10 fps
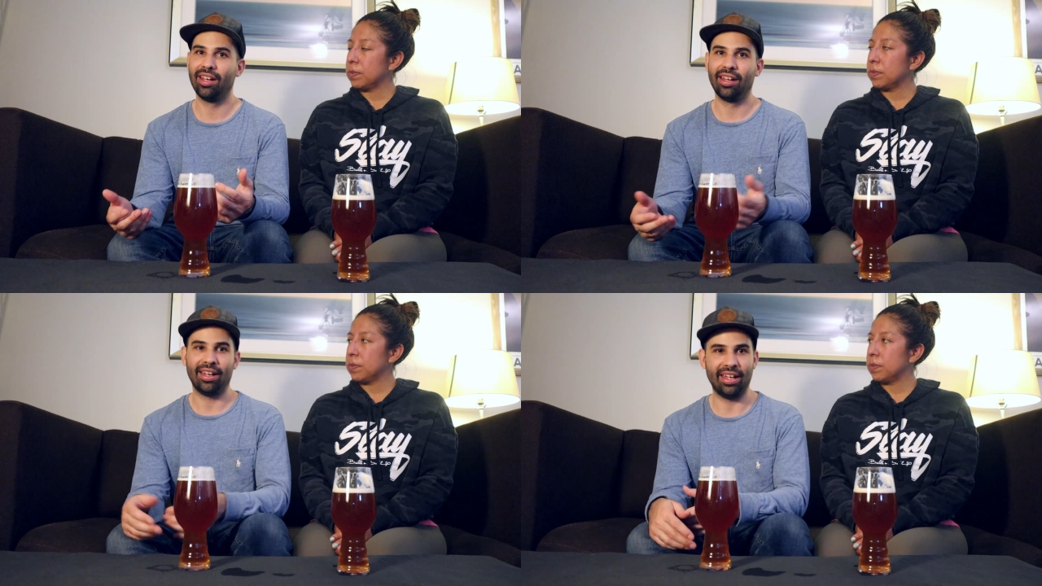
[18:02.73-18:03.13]
Speaker 1: Us.
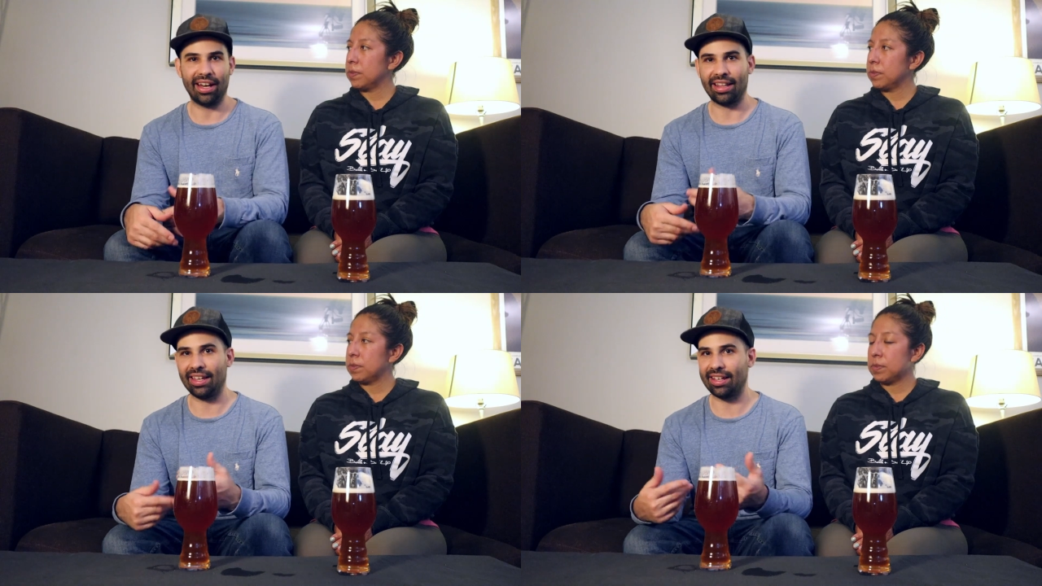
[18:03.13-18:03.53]

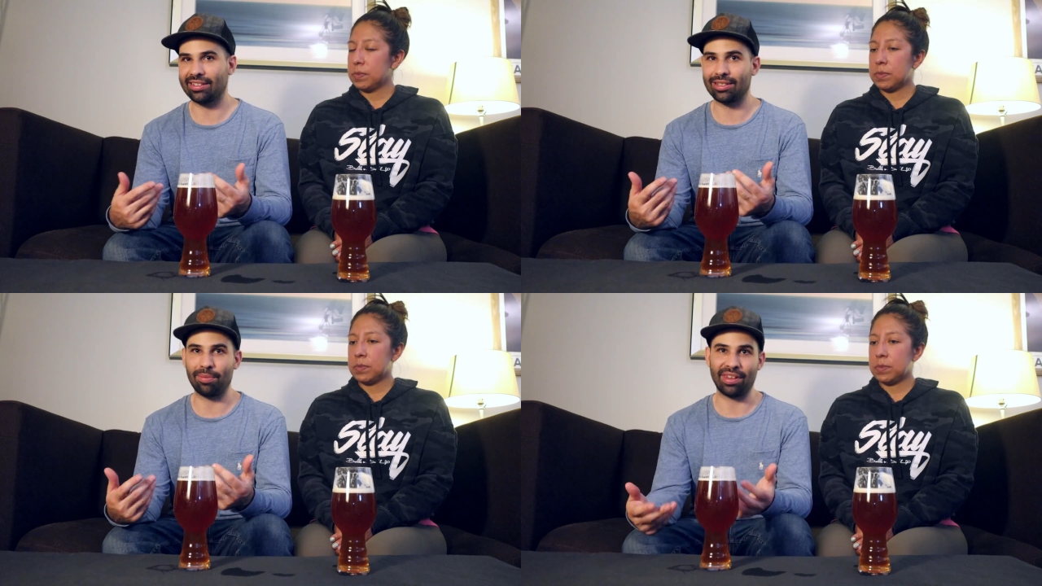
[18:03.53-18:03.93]
And I
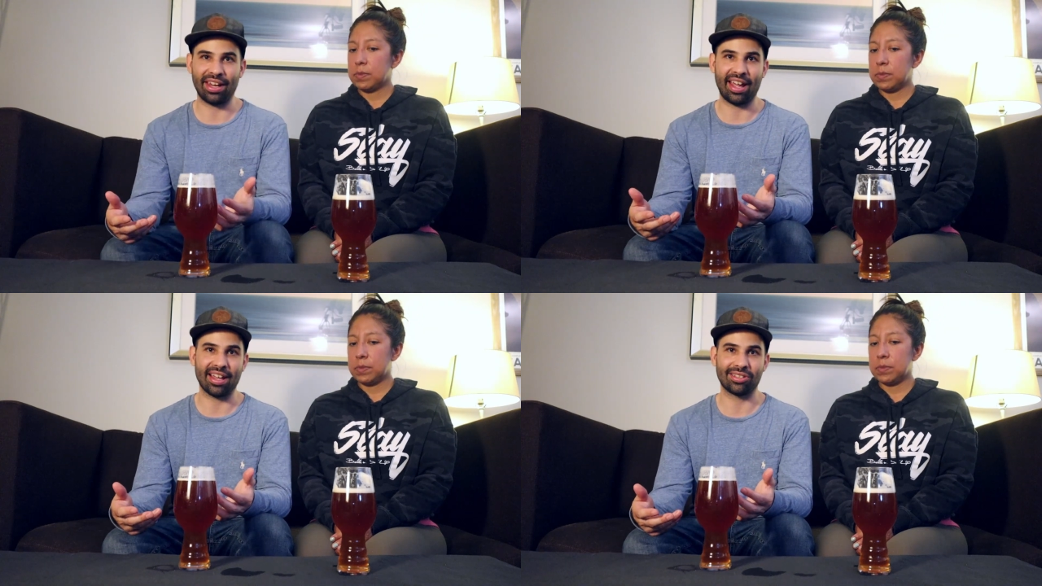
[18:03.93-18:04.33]
think some
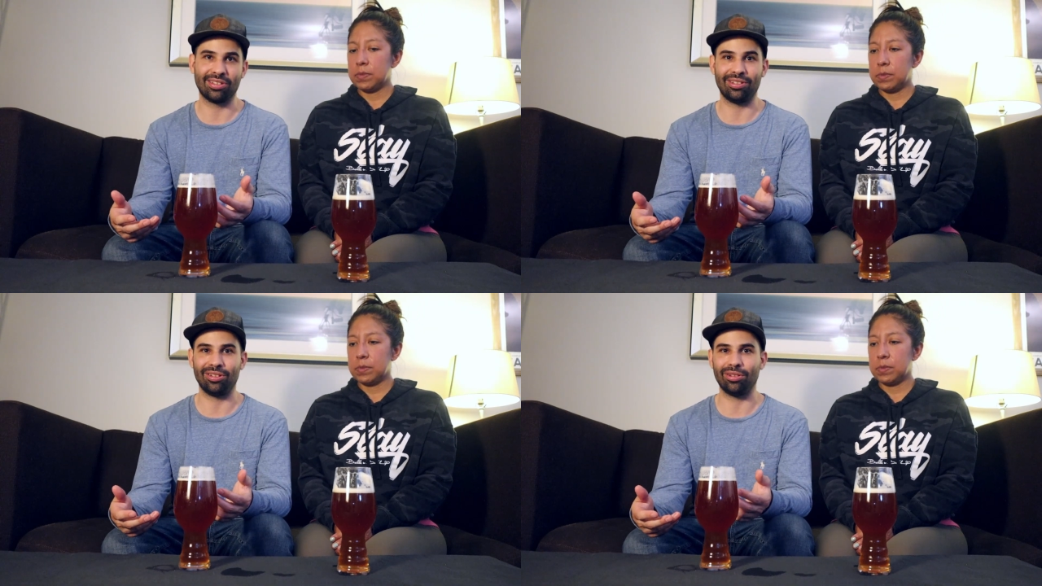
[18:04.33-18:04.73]
of that
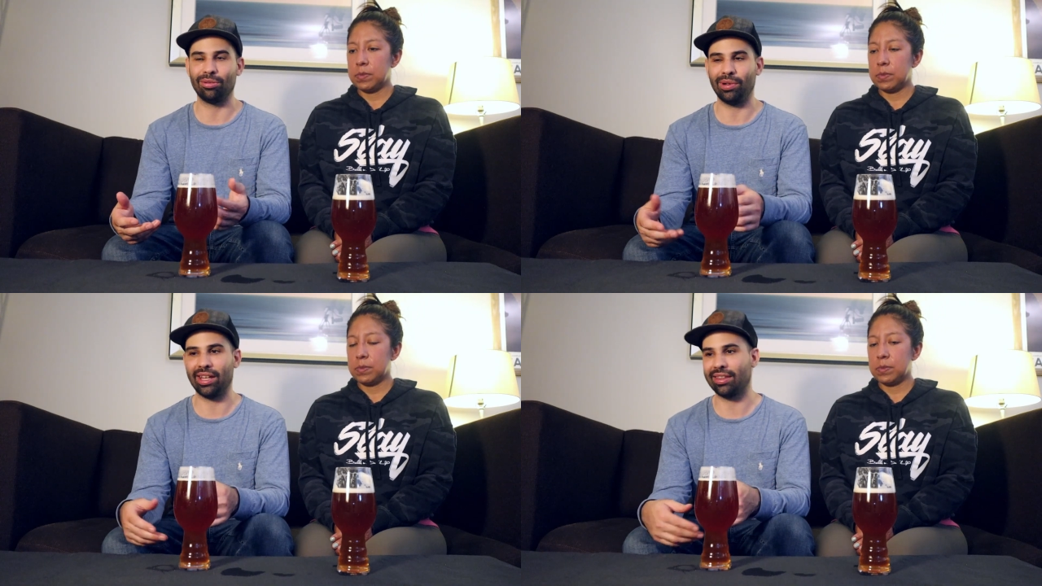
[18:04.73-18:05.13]
has to
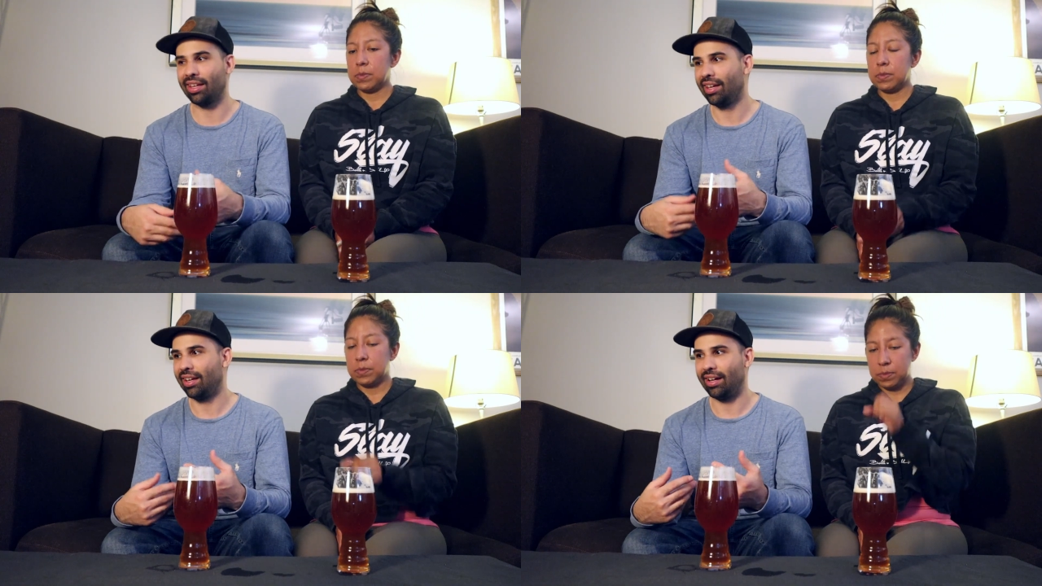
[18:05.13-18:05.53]
do
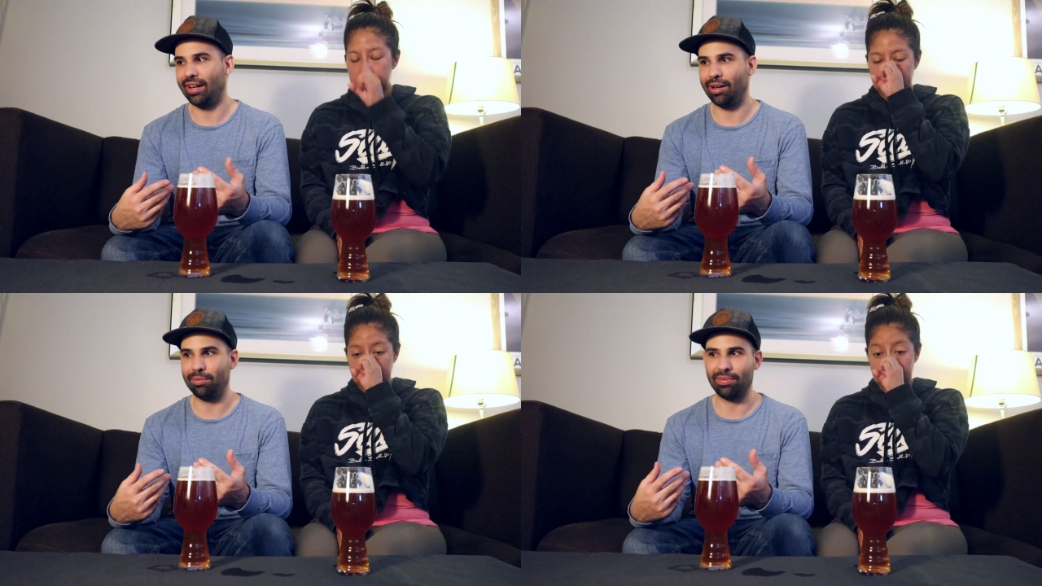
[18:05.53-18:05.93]
with,
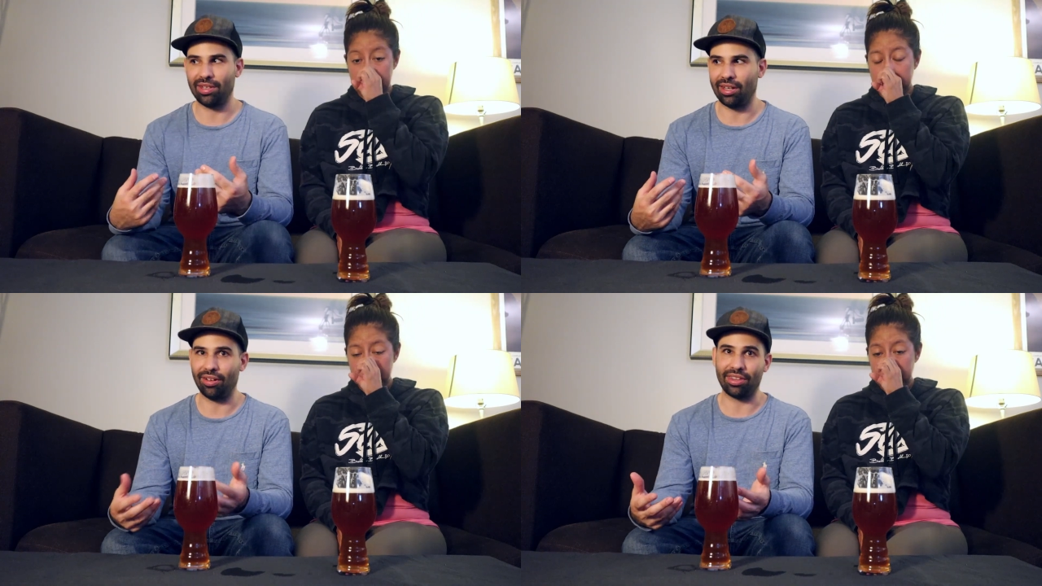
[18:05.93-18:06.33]

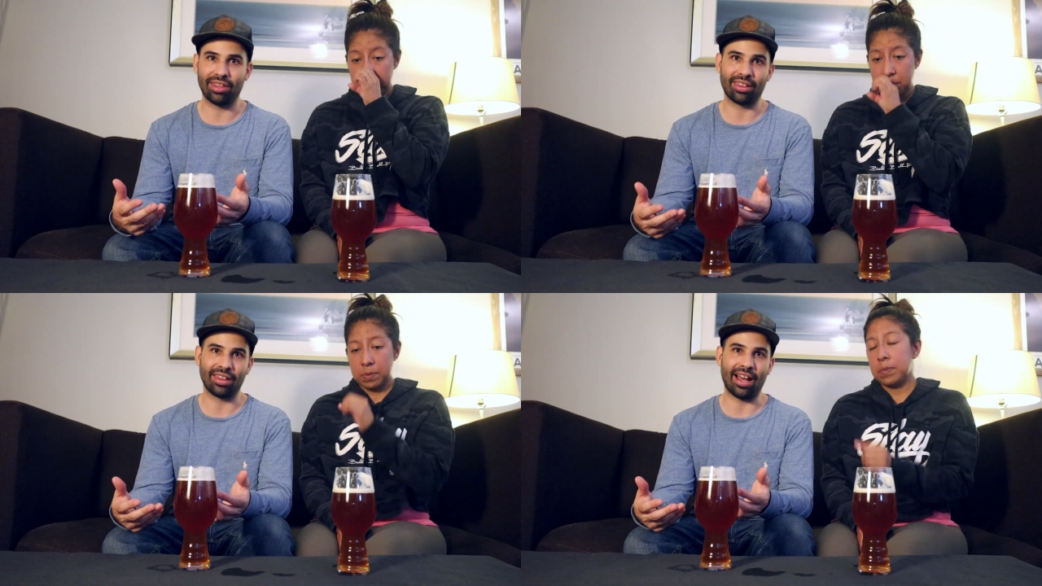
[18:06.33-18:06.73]
um, you
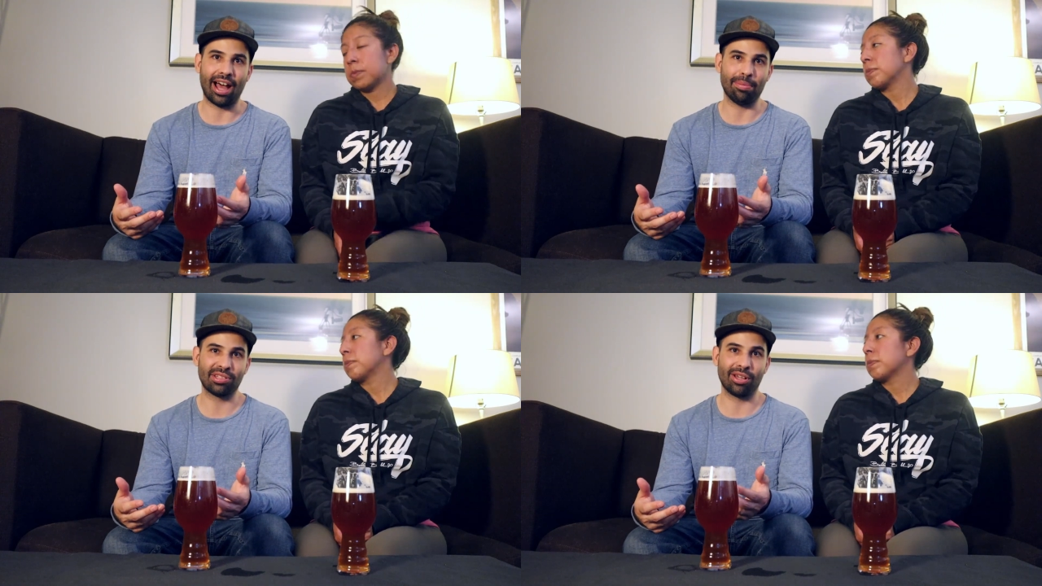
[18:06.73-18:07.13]
know,
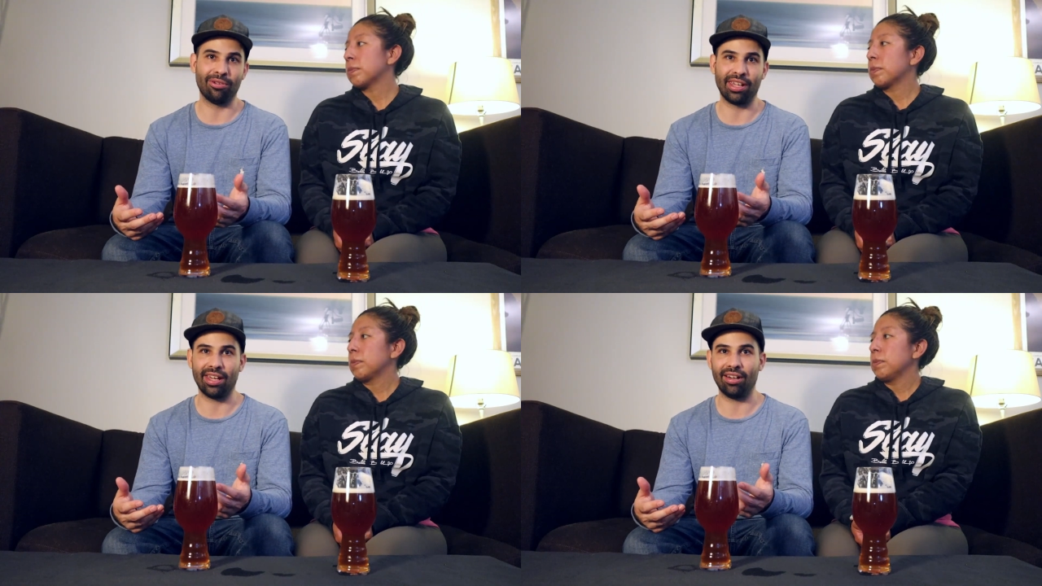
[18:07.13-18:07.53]
the hops
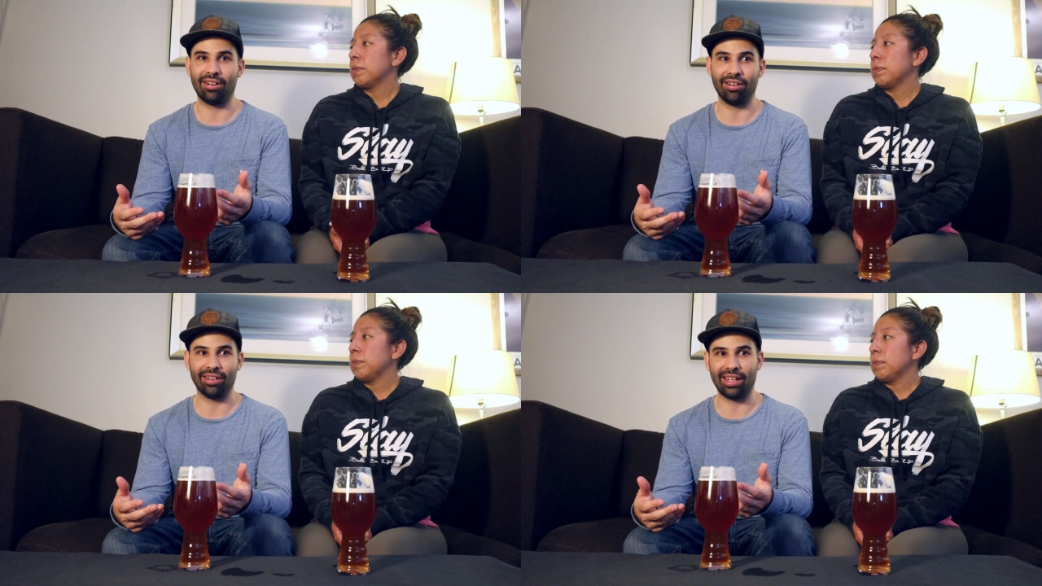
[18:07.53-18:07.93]
going
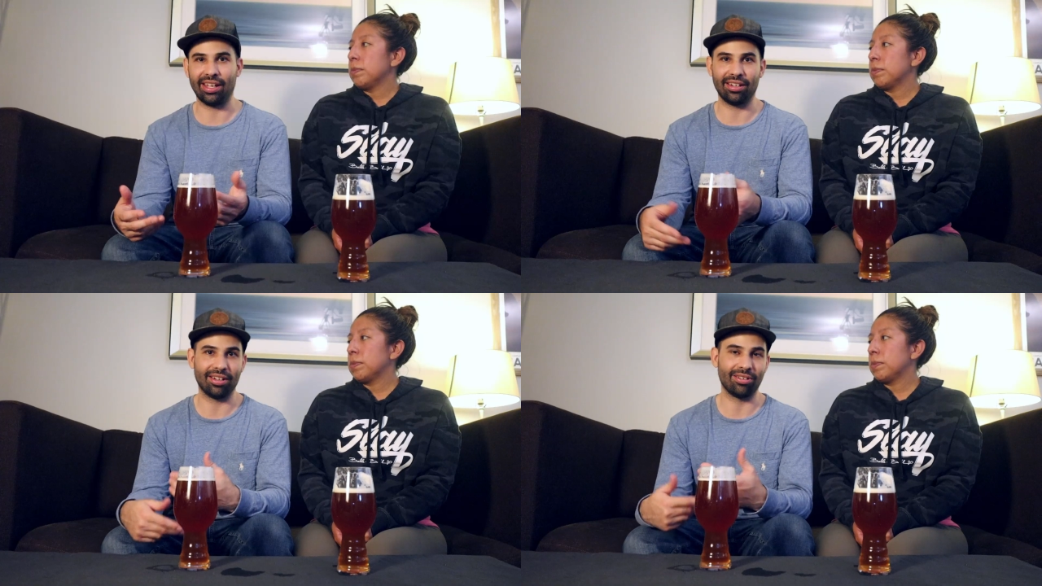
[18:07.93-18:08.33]
in early